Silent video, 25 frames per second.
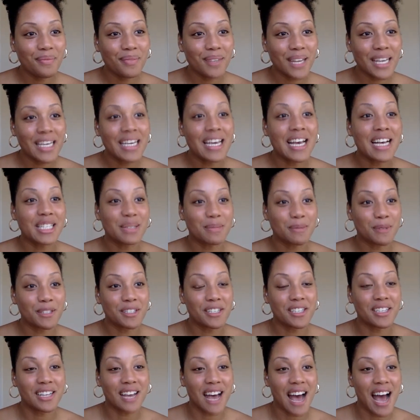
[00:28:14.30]
Yes,
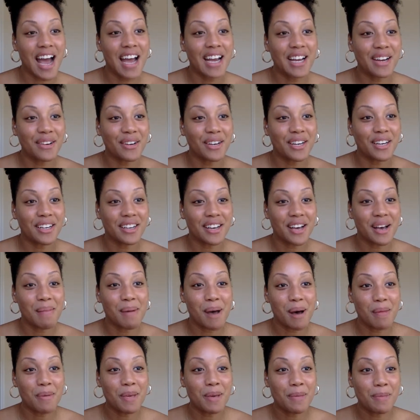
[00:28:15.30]
Priscilla, I agree
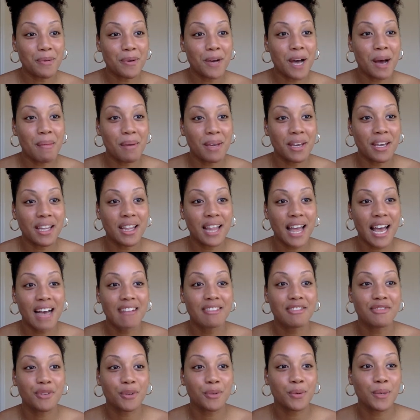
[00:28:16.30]
about people coming in
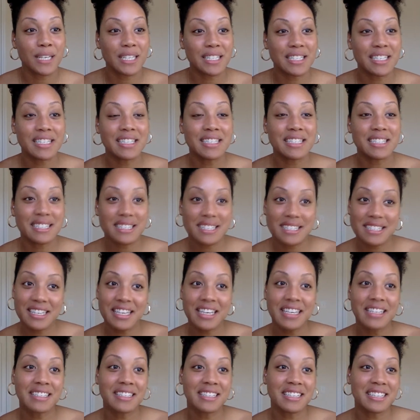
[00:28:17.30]
lives for reasons and
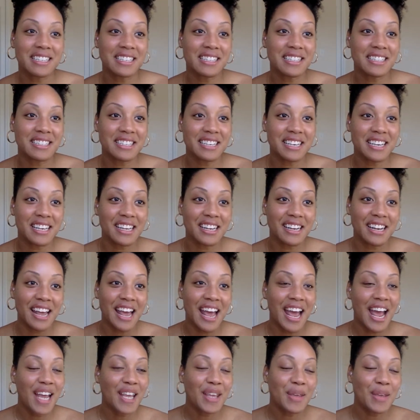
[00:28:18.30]
seasons, and
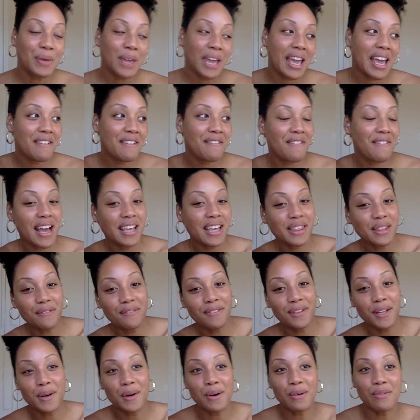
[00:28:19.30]
you can't fight the
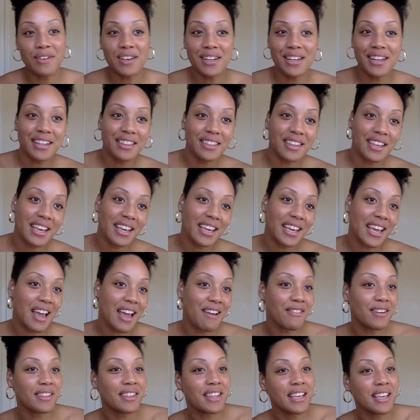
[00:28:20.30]
flow of anything.
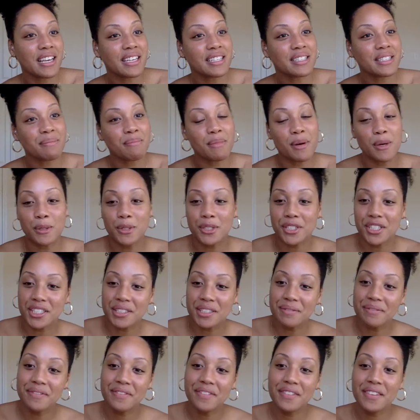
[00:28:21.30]
Everything is in
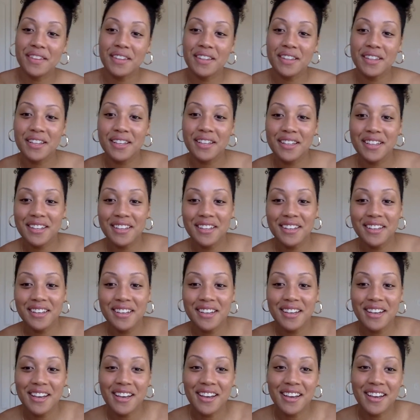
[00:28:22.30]
motion.
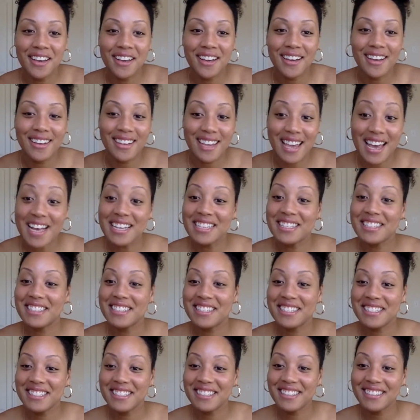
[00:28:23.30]

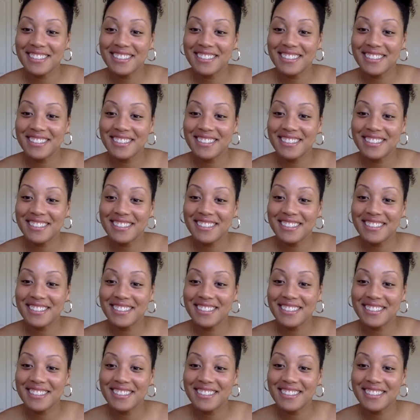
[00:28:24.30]
Yes.